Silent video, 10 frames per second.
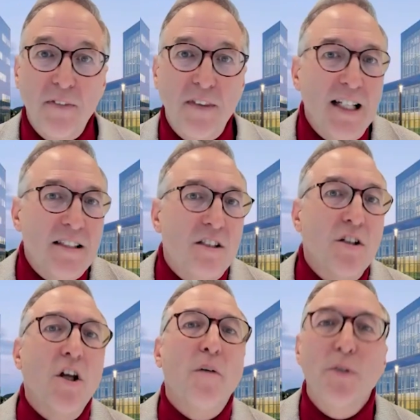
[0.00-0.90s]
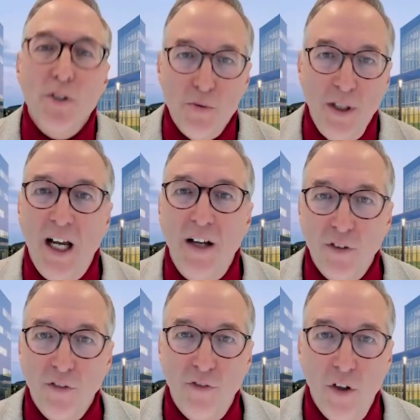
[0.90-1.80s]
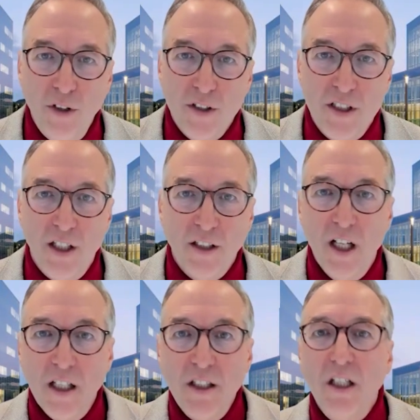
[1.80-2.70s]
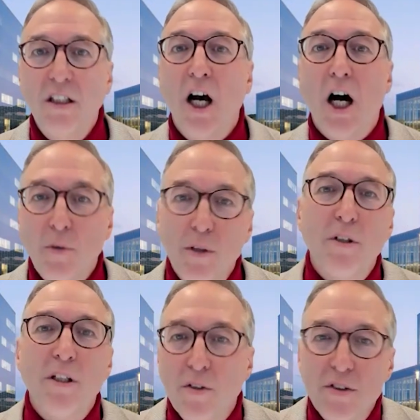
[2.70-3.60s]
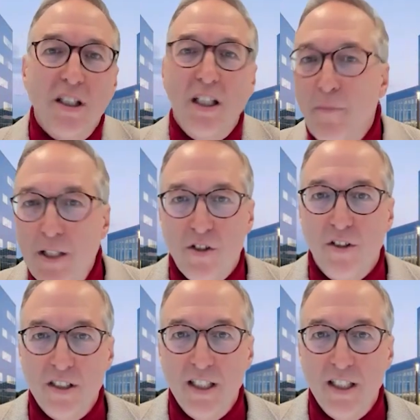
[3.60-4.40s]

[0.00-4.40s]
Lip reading: That's the numbers we have to focus on, not are we reducing emissions.